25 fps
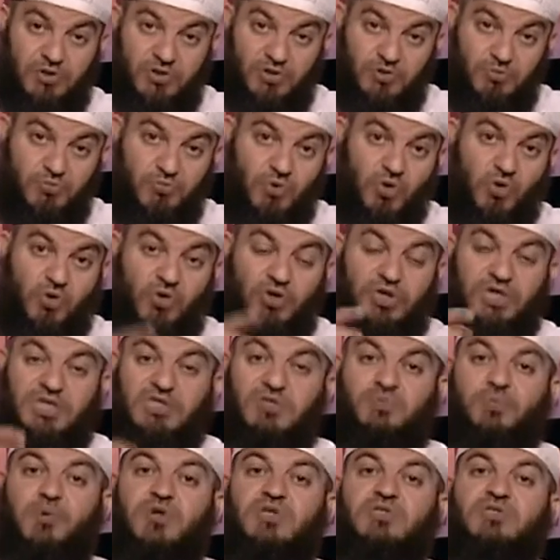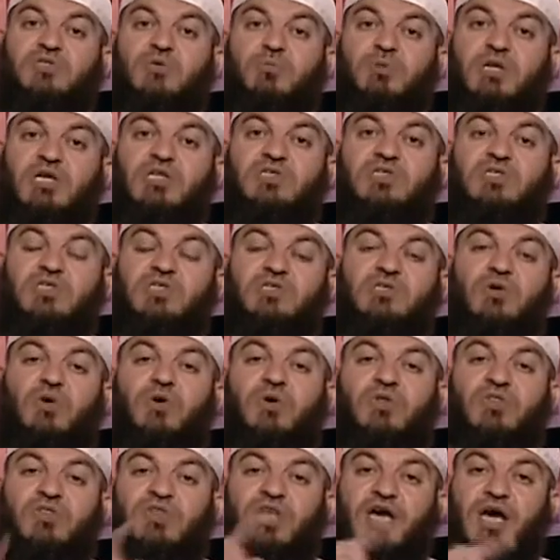puts more
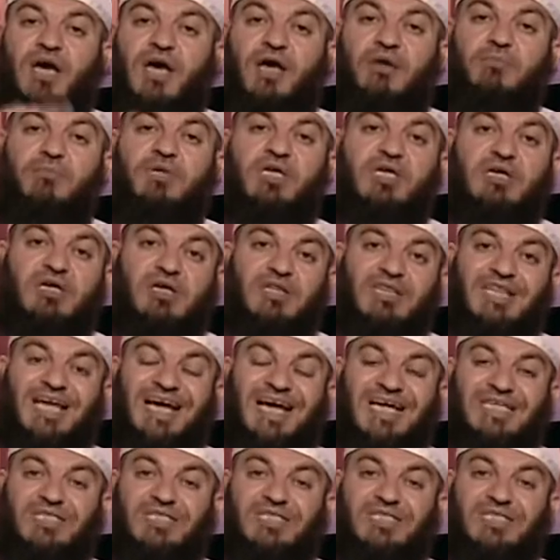responsibilities on the Amir.